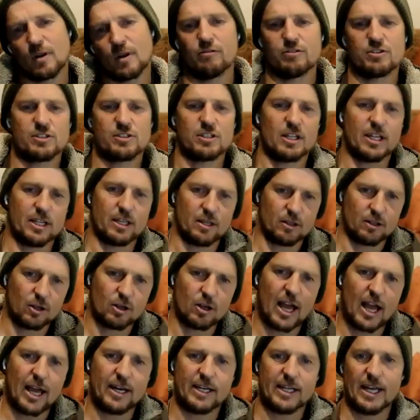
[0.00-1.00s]
Obviously, they
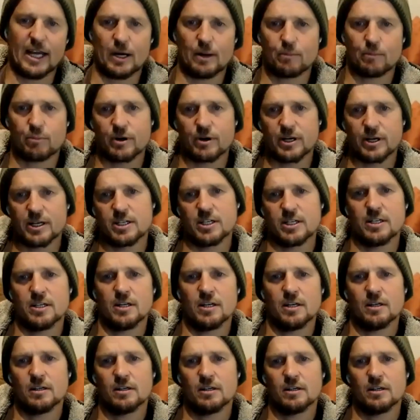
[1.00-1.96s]
had to get it printed.